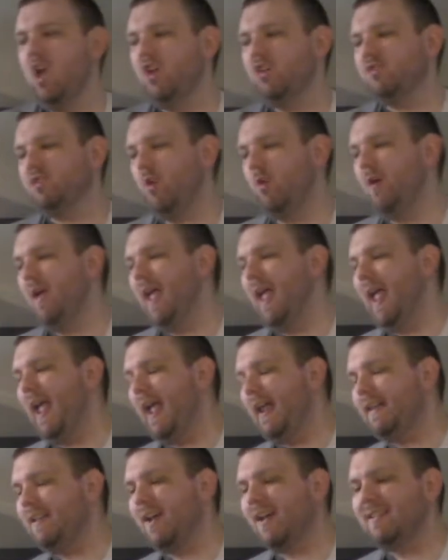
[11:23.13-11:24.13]
So
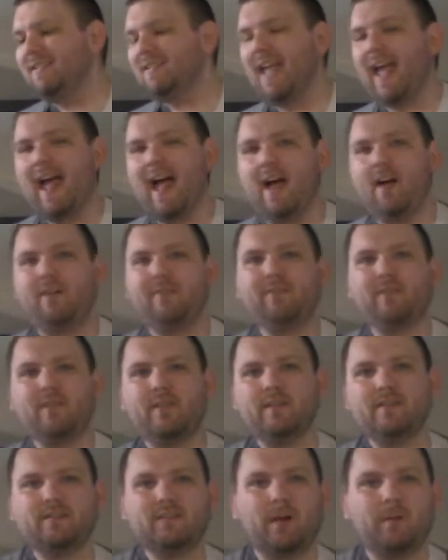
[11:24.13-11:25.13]
it does
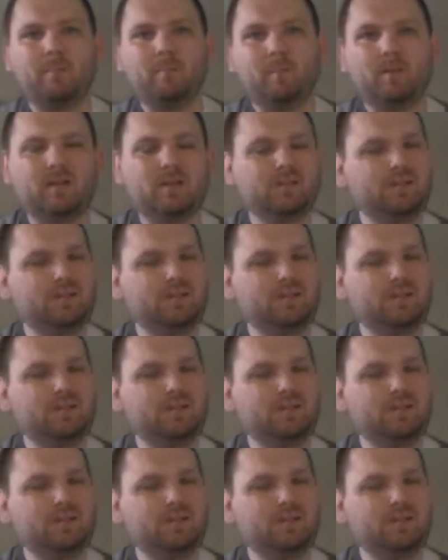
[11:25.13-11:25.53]
have some